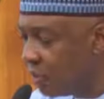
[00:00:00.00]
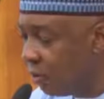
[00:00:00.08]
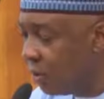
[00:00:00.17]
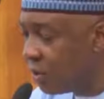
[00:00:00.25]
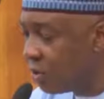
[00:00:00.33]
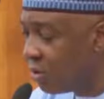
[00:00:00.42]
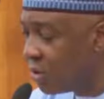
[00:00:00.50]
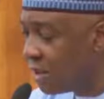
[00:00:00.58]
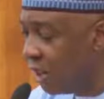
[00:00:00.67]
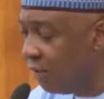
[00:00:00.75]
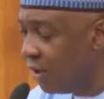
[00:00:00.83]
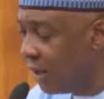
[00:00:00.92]
Professor
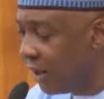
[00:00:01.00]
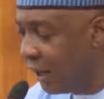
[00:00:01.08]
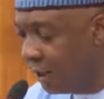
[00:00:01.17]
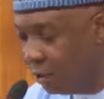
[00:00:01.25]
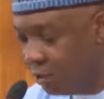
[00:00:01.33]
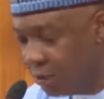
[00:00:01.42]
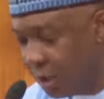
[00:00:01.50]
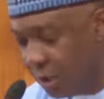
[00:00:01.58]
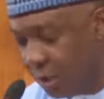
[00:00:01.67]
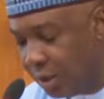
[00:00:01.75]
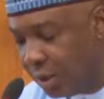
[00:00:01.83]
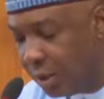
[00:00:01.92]
Stephen
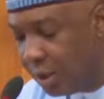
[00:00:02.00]
Ocheni